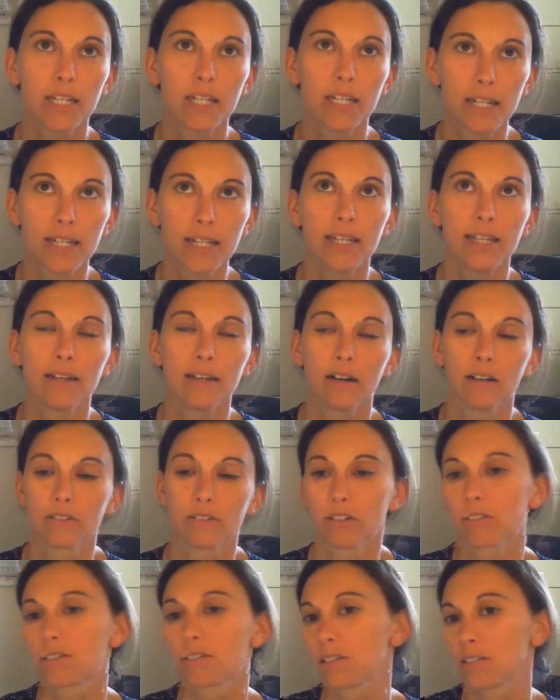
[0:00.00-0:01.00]
neat
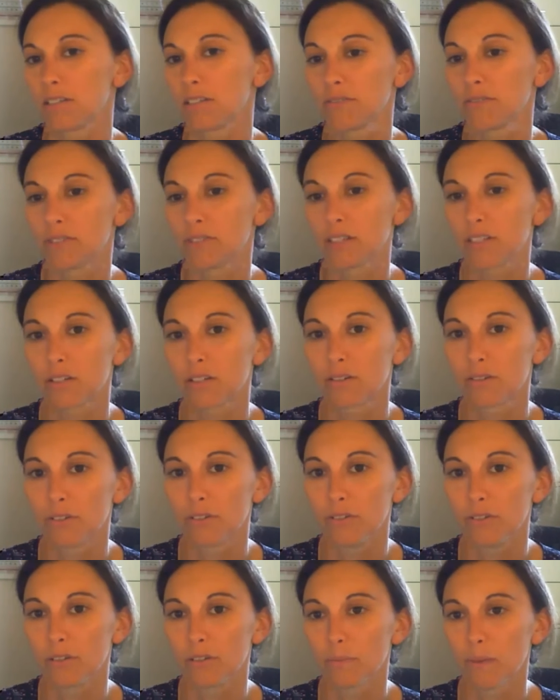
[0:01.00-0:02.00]
alternatives that don't
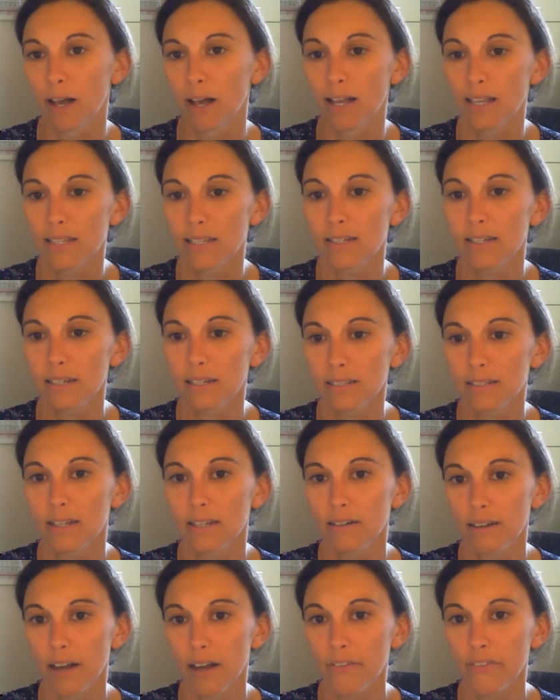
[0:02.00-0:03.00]
use plastics that
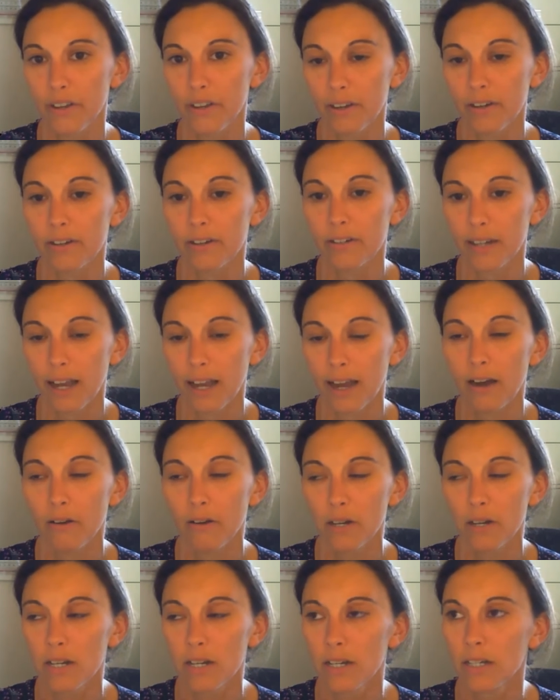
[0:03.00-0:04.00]
are out there
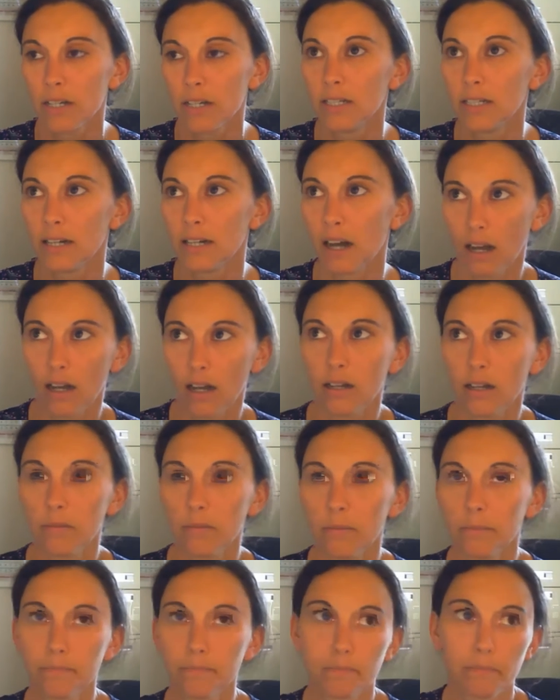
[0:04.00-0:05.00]
now.
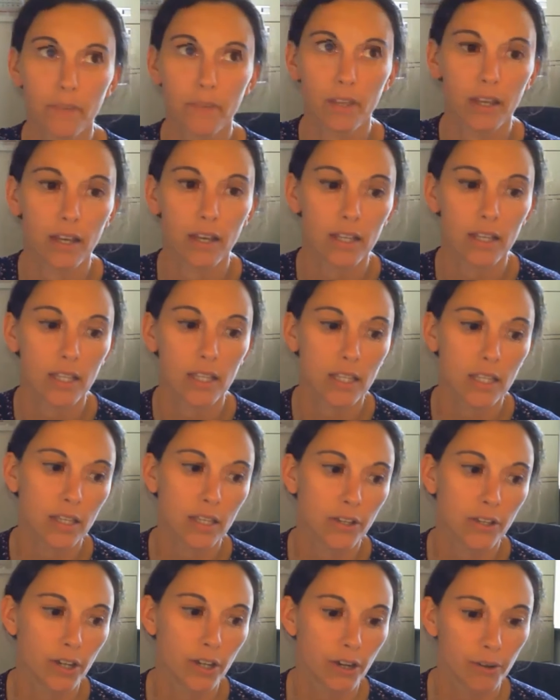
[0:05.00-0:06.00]
Um,
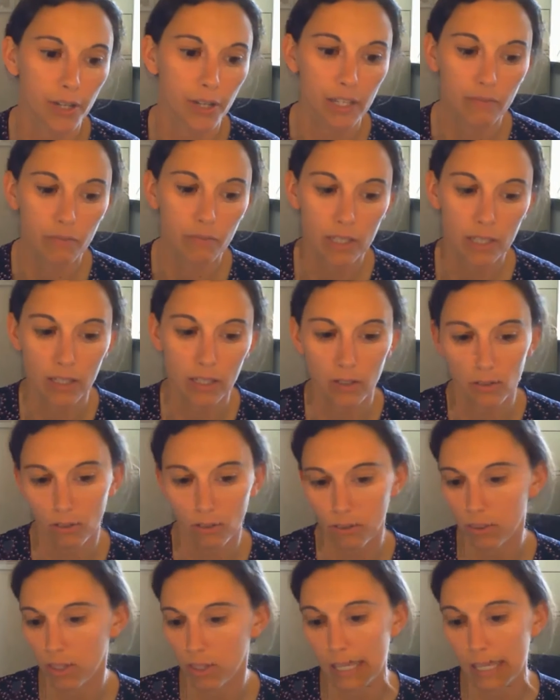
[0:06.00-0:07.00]
you know, even little
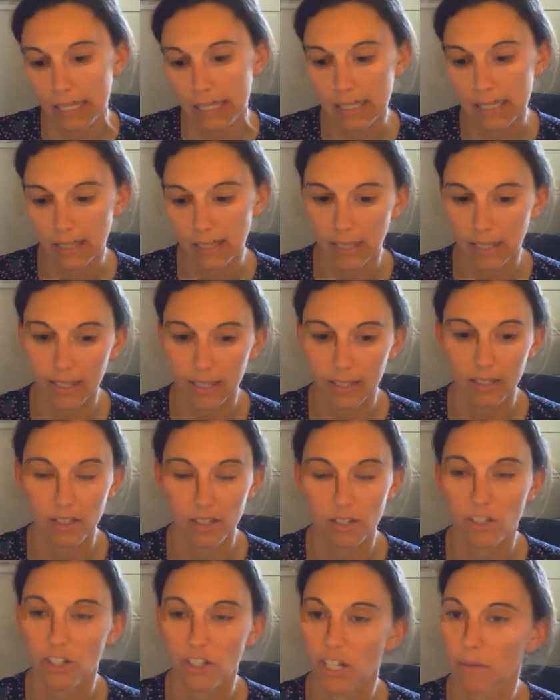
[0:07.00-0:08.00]
things like the
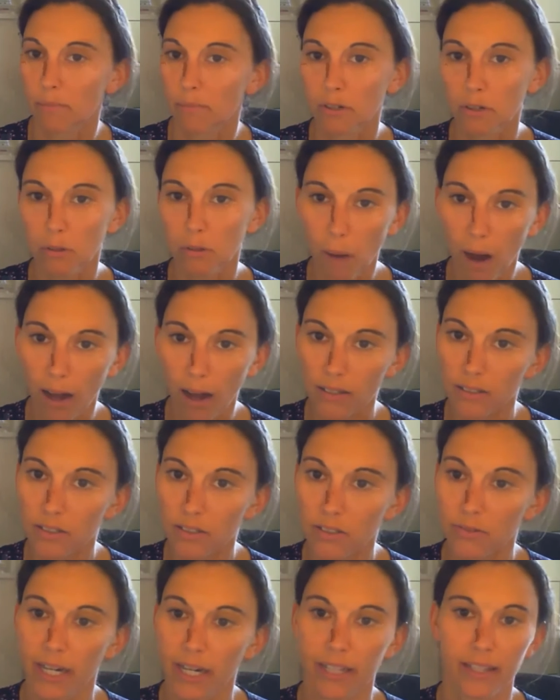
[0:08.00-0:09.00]
shampoo
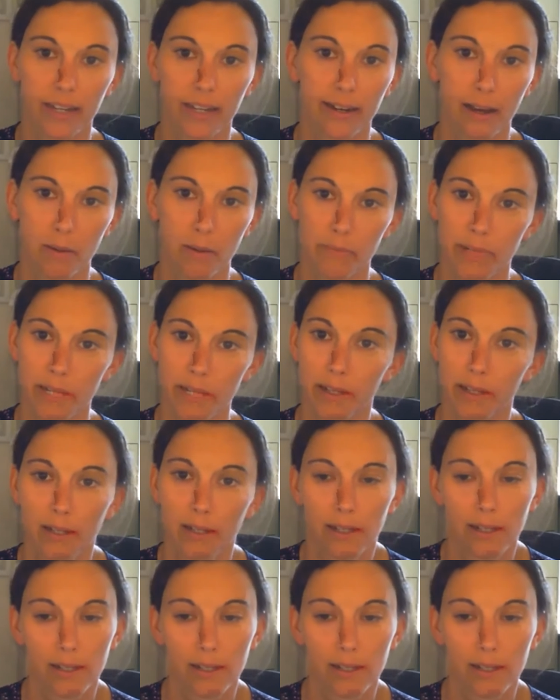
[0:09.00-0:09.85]
bottles, right? They now make